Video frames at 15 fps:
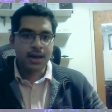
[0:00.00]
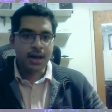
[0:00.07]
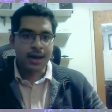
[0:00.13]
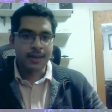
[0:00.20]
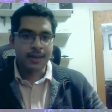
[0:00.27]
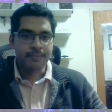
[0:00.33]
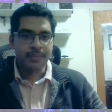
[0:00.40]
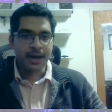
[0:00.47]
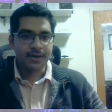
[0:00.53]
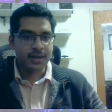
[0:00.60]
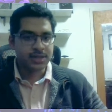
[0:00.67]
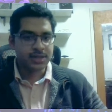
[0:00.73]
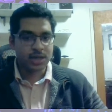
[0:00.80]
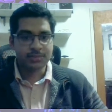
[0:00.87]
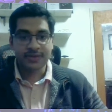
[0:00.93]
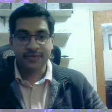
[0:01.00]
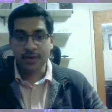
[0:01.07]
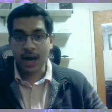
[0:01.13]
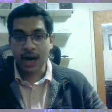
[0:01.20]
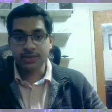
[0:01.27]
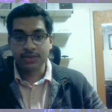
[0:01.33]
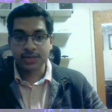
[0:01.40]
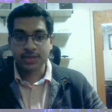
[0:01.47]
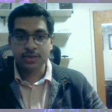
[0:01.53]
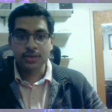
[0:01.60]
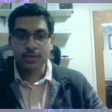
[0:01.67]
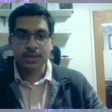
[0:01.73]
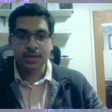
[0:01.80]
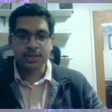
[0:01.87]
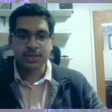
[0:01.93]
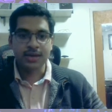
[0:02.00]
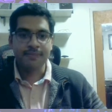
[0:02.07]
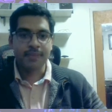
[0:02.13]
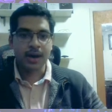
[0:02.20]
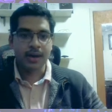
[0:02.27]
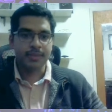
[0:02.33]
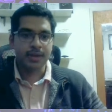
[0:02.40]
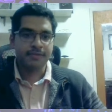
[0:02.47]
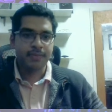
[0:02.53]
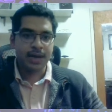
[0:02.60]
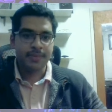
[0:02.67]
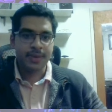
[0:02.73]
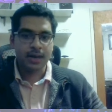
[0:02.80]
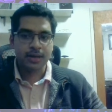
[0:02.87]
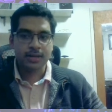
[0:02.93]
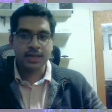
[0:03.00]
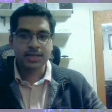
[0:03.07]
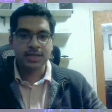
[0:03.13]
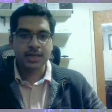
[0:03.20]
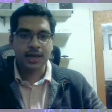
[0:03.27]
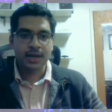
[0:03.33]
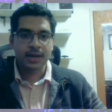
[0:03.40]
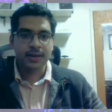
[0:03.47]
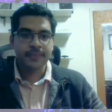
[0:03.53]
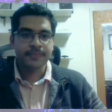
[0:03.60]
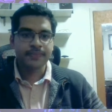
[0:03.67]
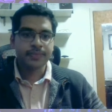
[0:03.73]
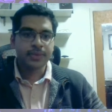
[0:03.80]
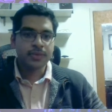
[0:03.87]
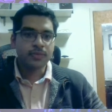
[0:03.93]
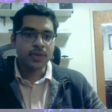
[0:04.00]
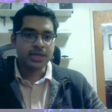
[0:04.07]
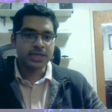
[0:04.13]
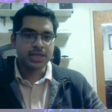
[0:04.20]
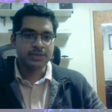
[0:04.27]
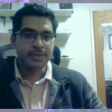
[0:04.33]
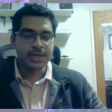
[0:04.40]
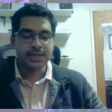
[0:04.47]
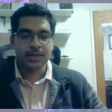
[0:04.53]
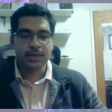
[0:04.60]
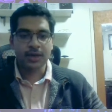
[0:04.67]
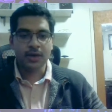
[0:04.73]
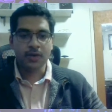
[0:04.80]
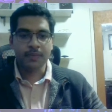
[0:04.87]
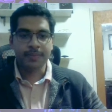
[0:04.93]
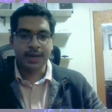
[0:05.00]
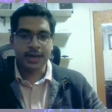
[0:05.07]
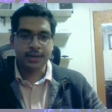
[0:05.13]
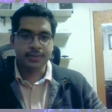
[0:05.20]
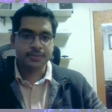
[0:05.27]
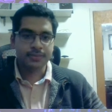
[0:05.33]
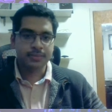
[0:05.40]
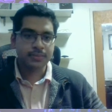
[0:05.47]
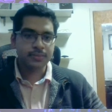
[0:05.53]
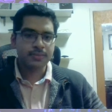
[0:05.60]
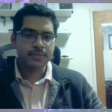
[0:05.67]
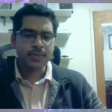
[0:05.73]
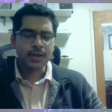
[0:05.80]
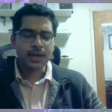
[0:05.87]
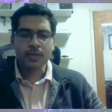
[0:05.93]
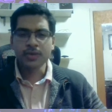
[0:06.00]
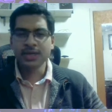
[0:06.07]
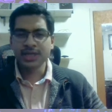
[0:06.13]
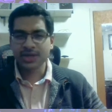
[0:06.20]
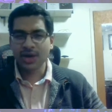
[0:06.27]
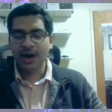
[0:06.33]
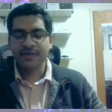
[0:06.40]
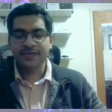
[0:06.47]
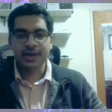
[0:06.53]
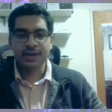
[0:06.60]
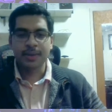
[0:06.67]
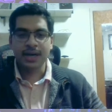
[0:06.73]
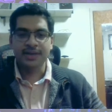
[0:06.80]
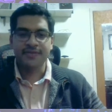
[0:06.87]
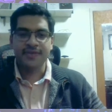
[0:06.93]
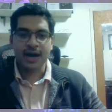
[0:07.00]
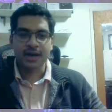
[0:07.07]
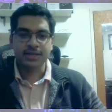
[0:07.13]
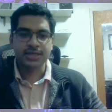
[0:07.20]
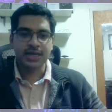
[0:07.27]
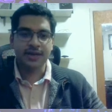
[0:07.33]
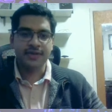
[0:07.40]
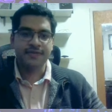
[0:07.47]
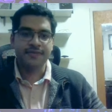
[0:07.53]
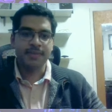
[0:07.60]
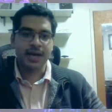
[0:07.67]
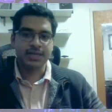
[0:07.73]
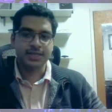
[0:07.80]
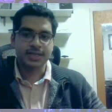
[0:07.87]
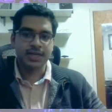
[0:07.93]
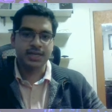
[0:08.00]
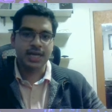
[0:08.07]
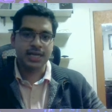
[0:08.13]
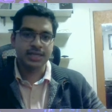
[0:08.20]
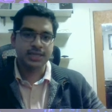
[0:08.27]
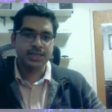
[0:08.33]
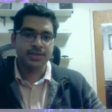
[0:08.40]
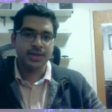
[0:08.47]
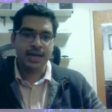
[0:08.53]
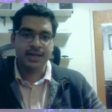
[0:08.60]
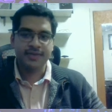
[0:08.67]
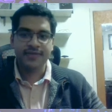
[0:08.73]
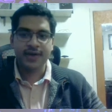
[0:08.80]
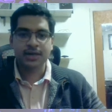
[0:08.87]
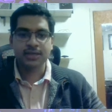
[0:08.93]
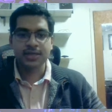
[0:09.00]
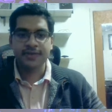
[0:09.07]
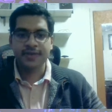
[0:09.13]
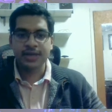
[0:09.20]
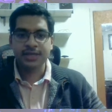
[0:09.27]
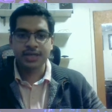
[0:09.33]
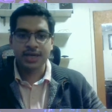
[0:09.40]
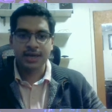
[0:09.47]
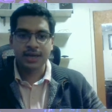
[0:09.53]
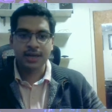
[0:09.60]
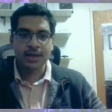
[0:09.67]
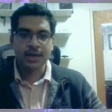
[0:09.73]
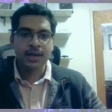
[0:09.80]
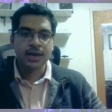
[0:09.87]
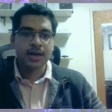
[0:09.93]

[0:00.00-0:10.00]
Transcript: But in terms of graduate school, there's a Department of Biomedical Engineering, which is basically open, which is offered by the Faculty of Medicine and Dentistry and the Faculty of Engineering.